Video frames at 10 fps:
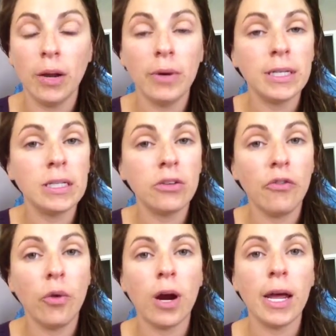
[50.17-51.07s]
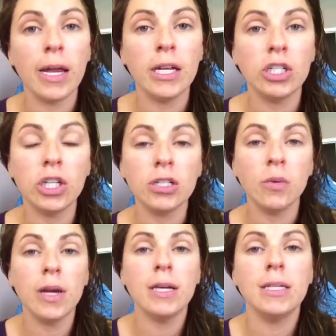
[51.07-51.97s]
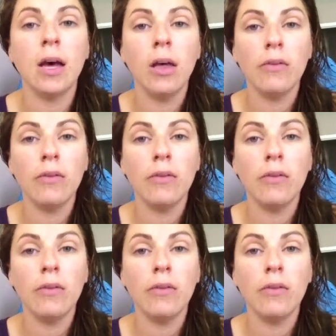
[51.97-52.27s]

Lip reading: I went to Sephora and I just wanted to tell